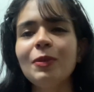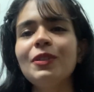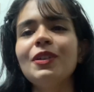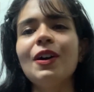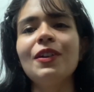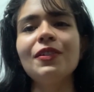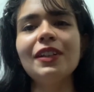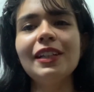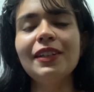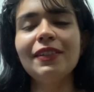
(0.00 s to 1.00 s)
are
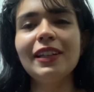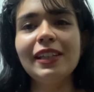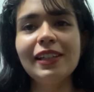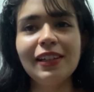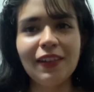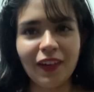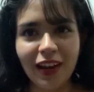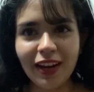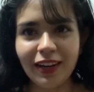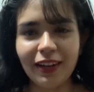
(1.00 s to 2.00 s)
really
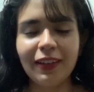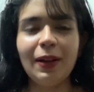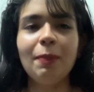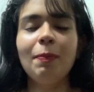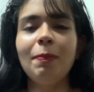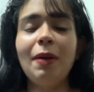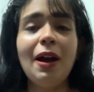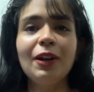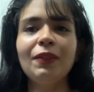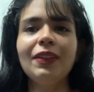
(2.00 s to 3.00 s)
great. They are
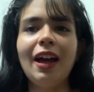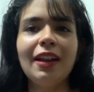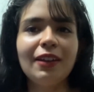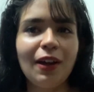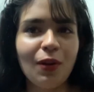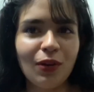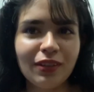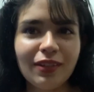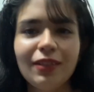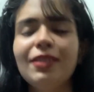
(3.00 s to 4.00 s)
packed with
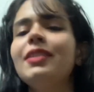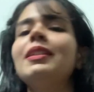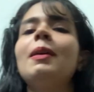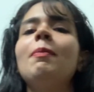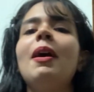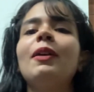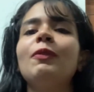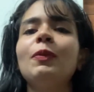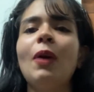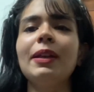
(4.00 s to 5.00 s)
antioxidants, they are packed
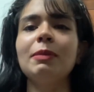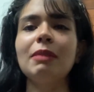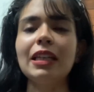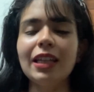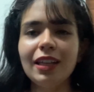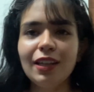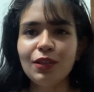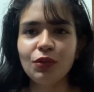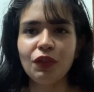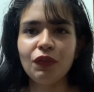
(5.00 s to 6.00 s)
with vitamin E.
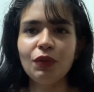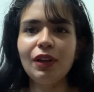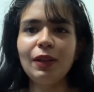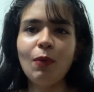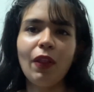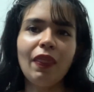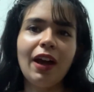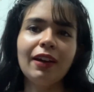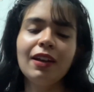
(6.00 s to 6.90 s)
So if you really want that